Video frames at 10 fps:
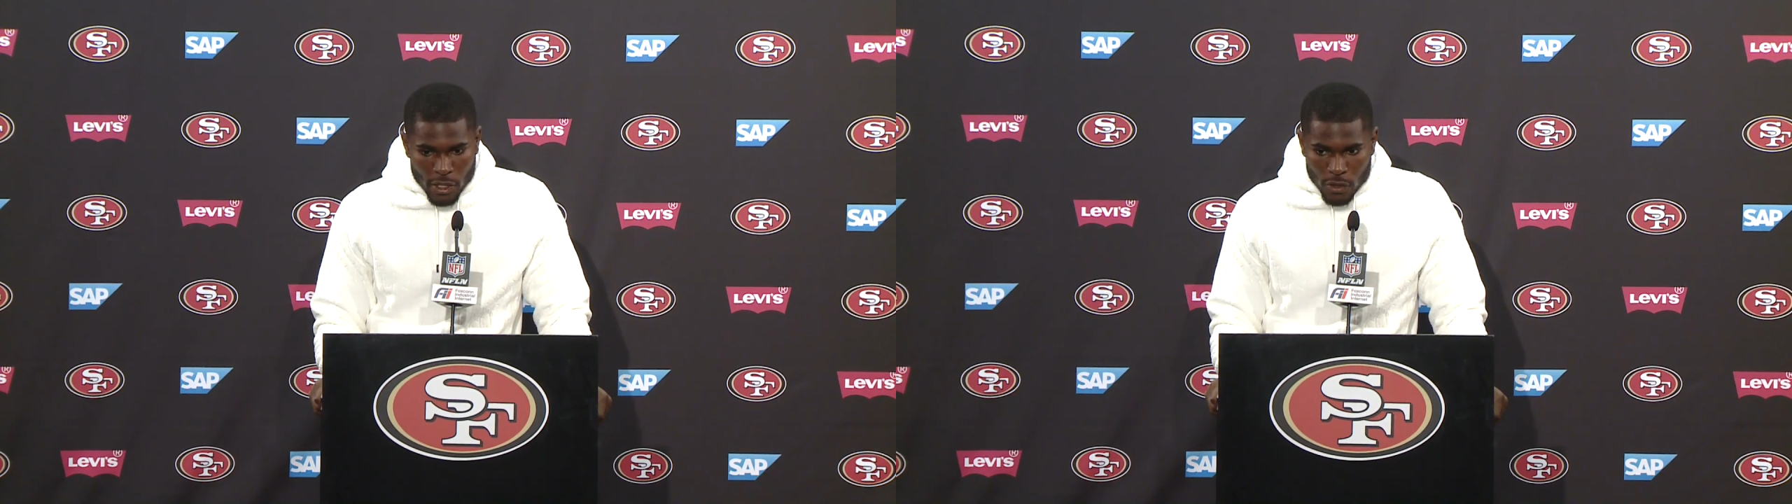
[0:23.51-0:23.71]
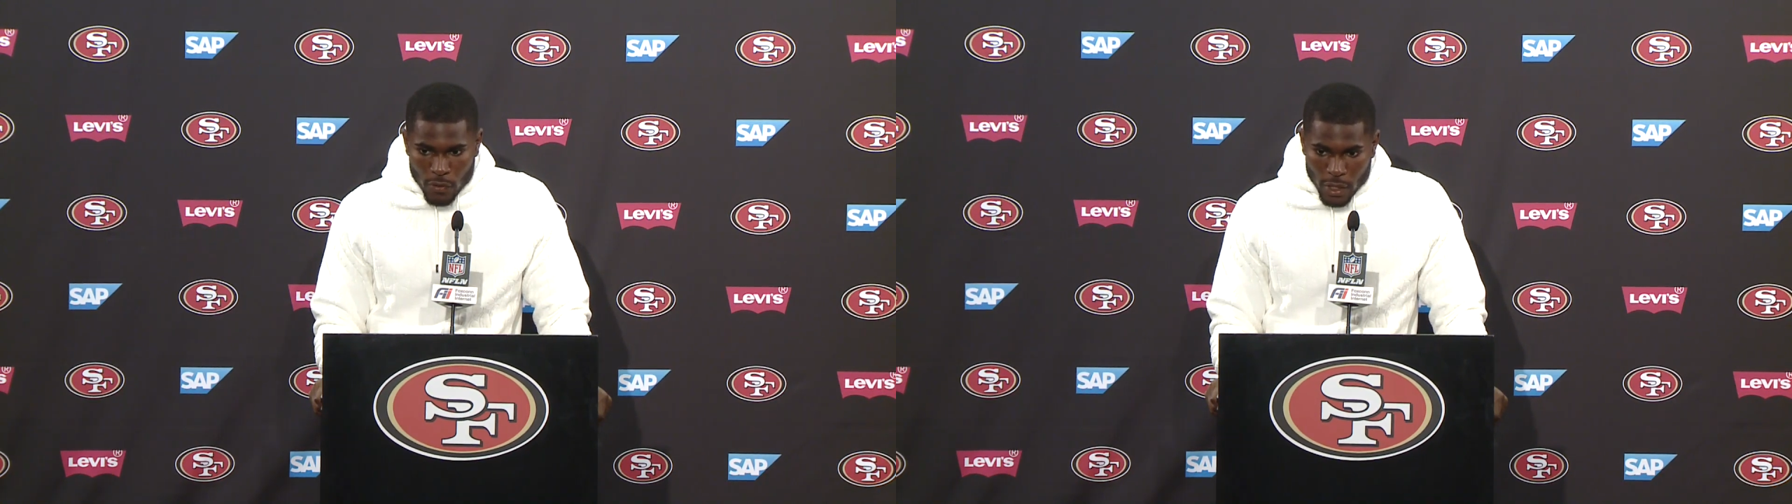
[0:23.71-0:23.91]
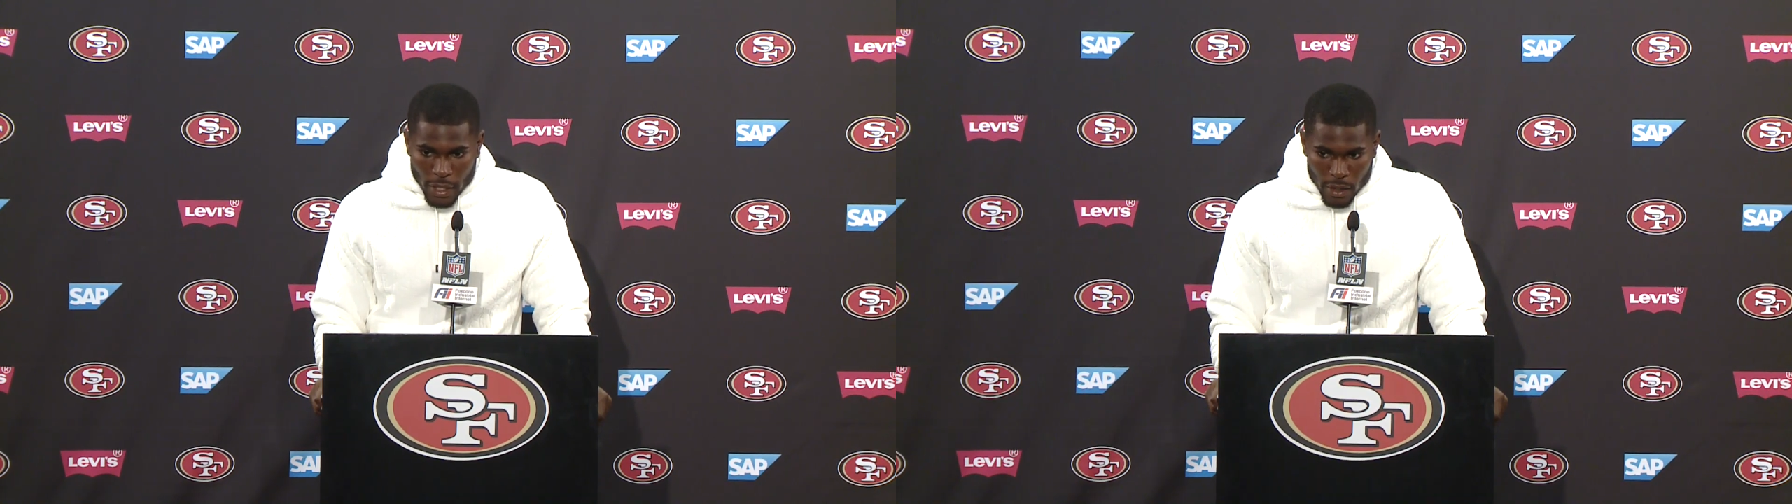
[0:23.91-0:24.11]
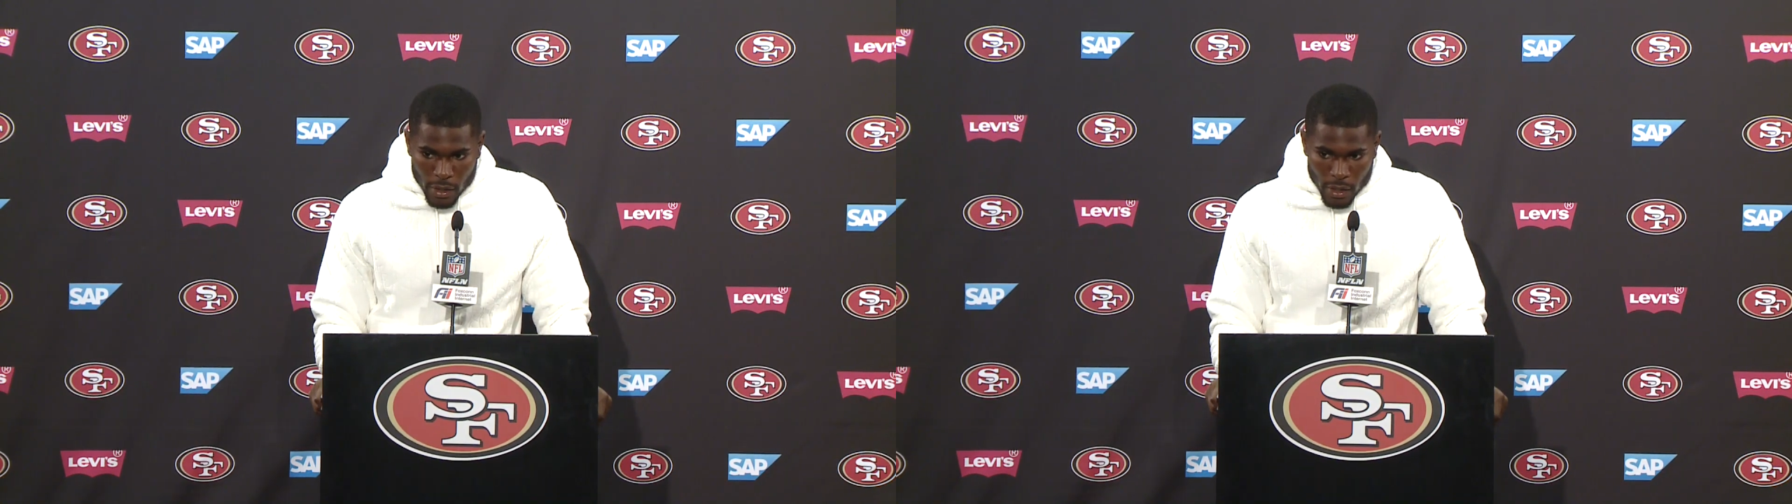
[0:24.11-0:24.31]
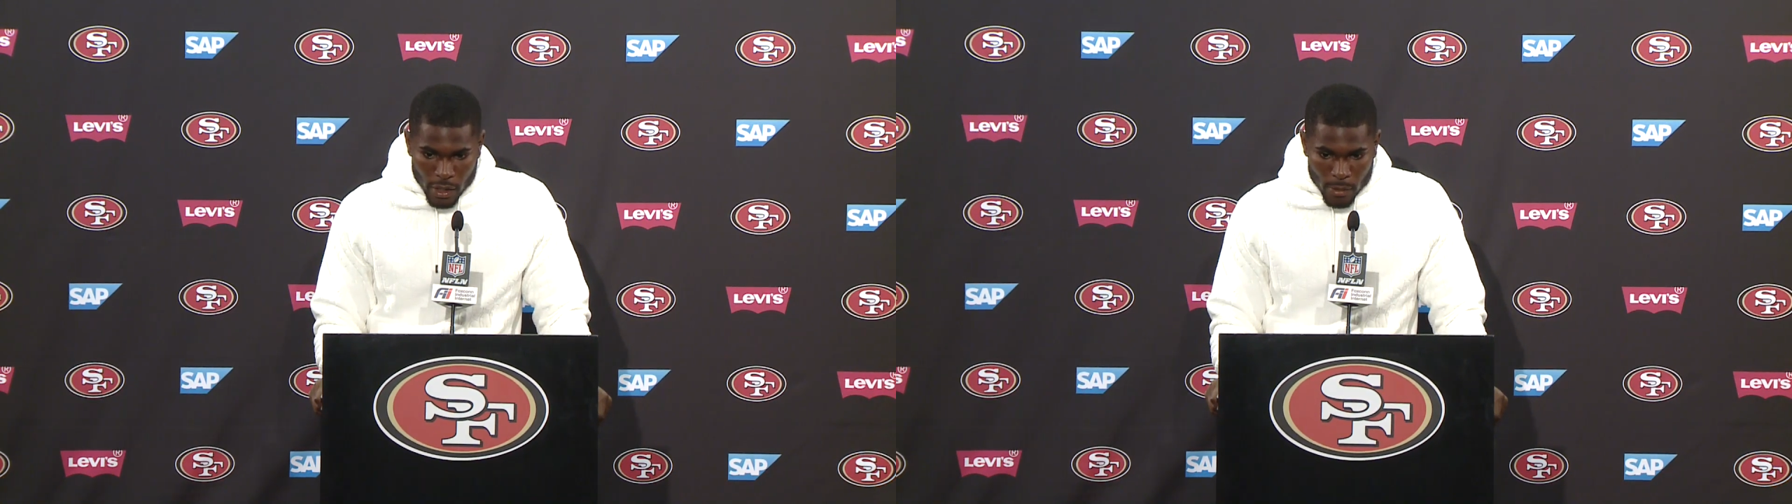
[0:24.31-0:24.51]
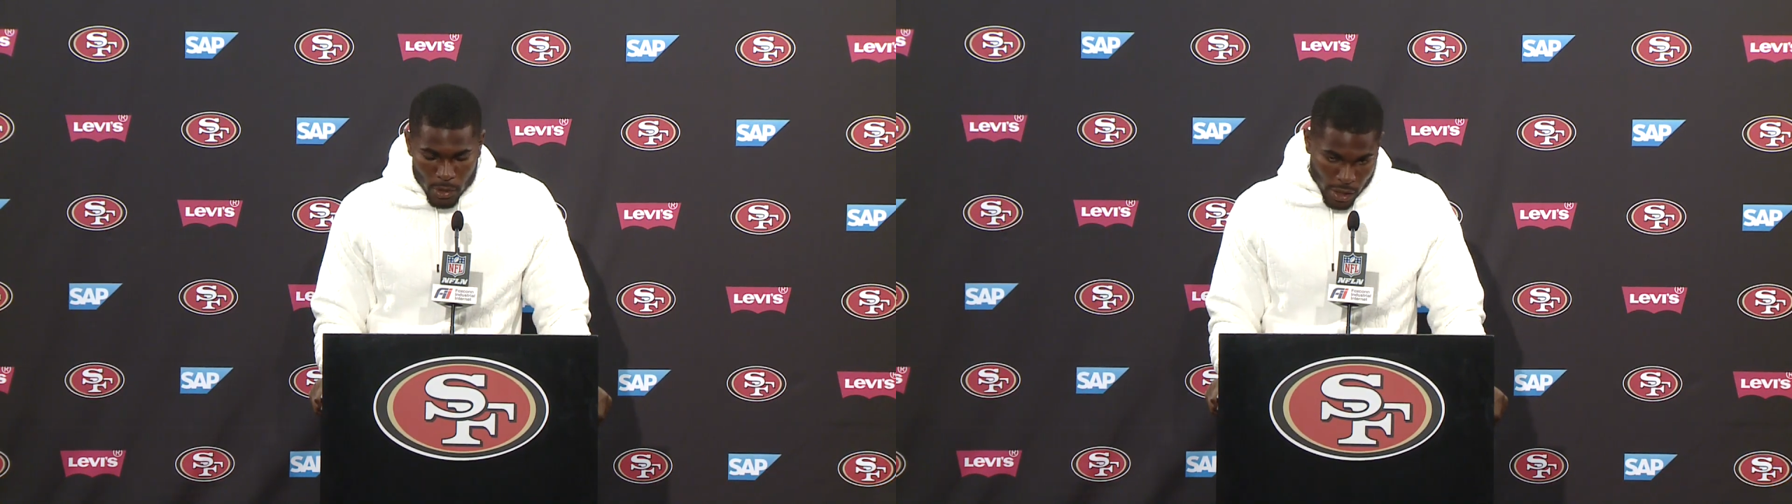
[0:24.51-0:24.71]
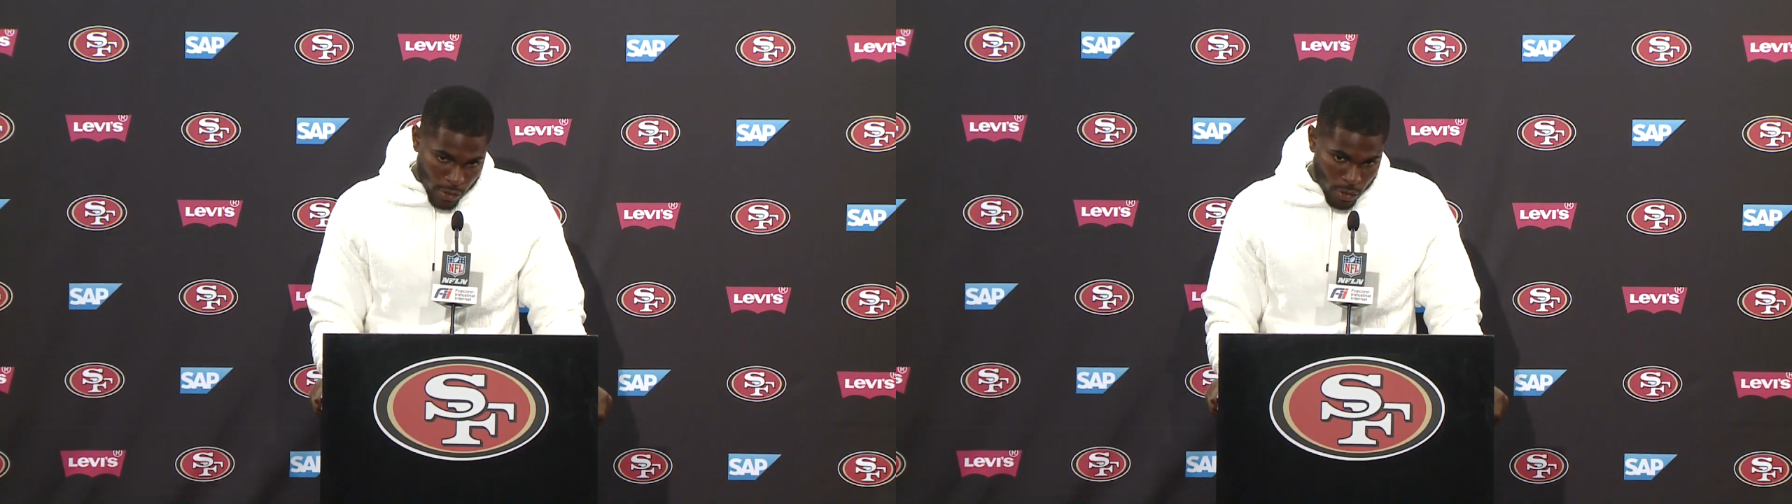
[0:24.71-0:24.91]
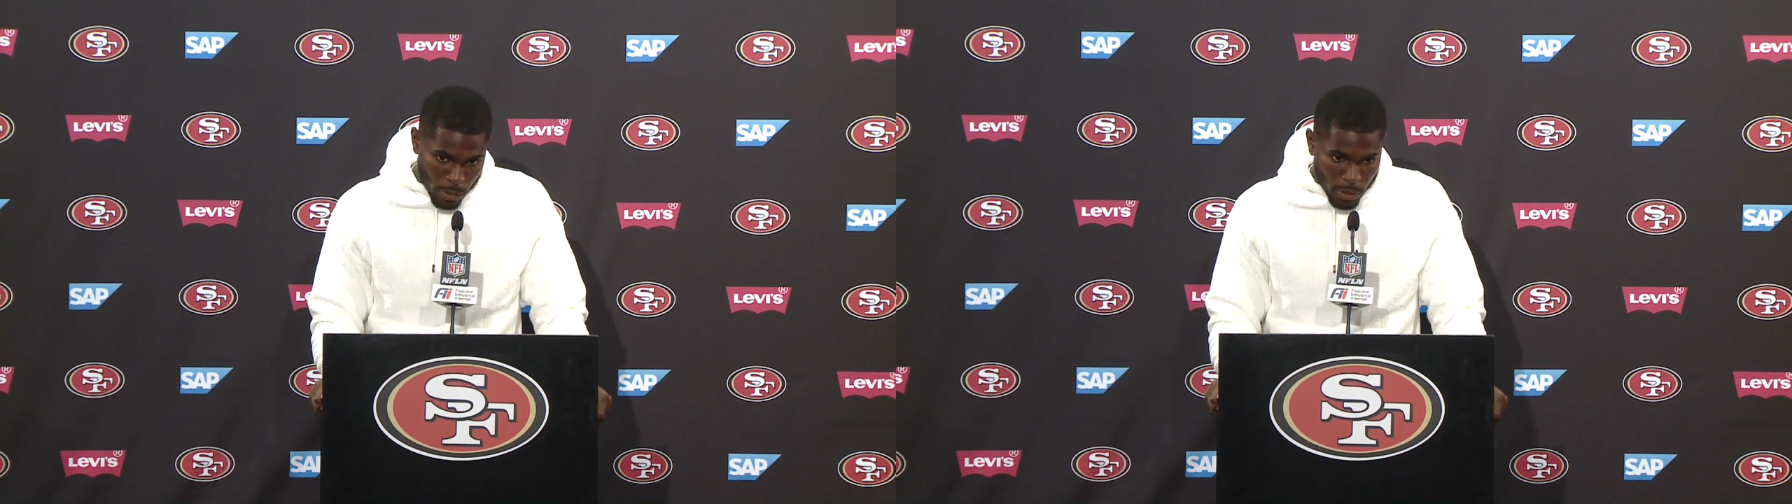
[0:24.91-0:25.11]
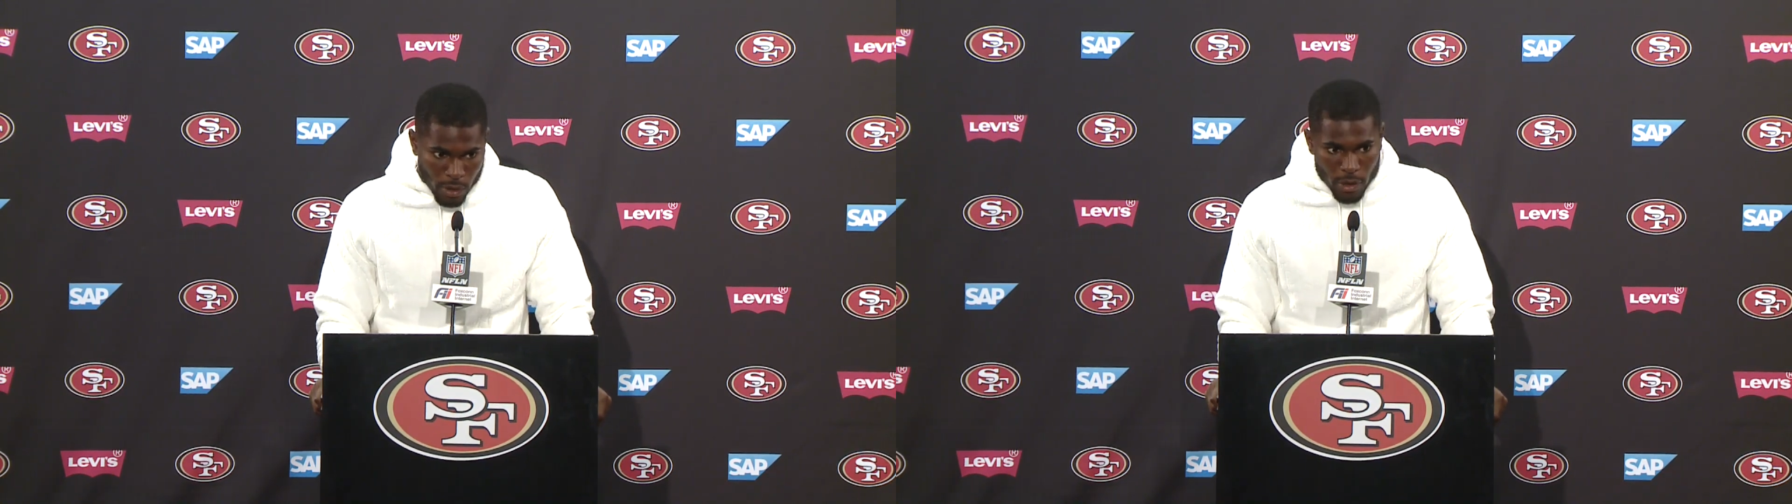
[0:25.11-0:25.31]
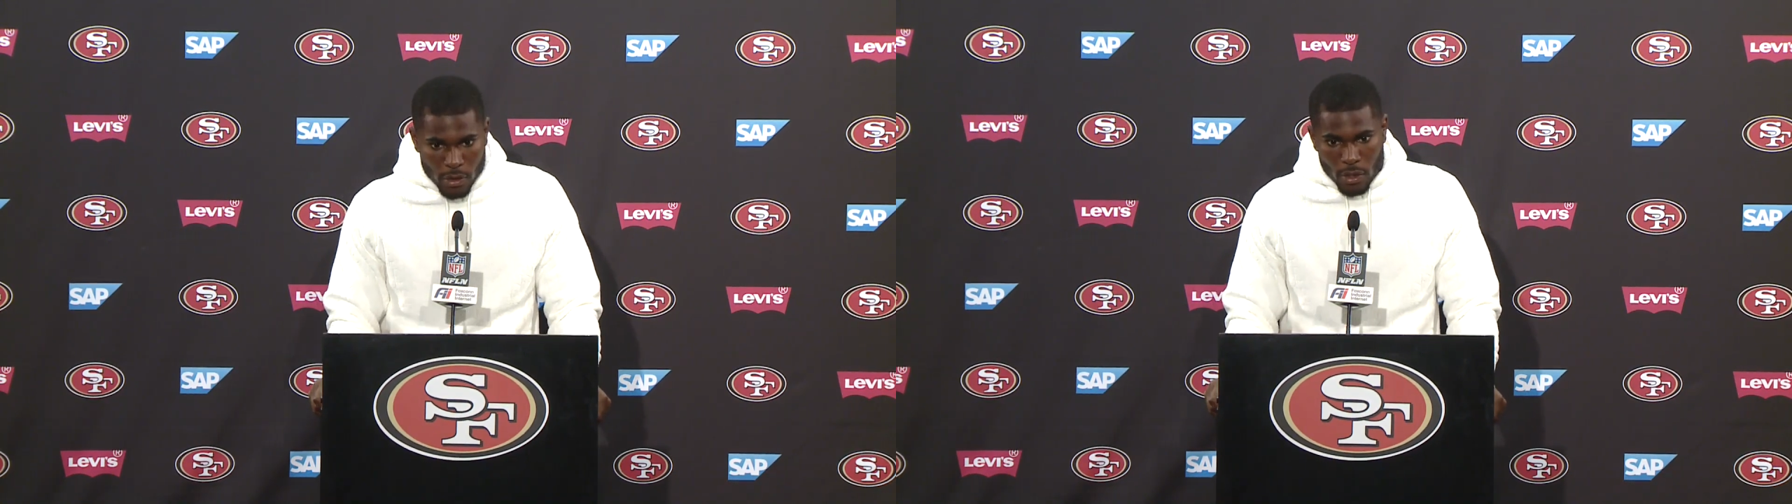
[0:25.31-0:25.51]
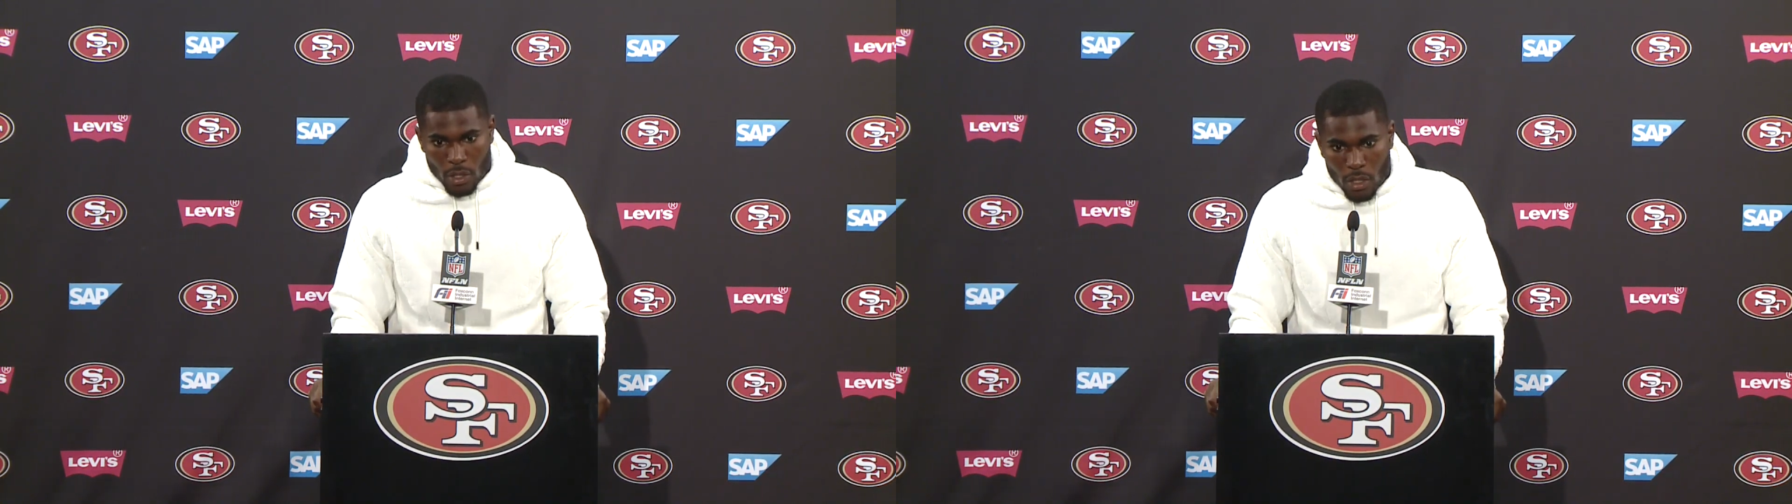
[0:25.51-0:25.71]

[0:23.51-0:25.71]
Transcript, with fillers: just feel like it comes down to the players.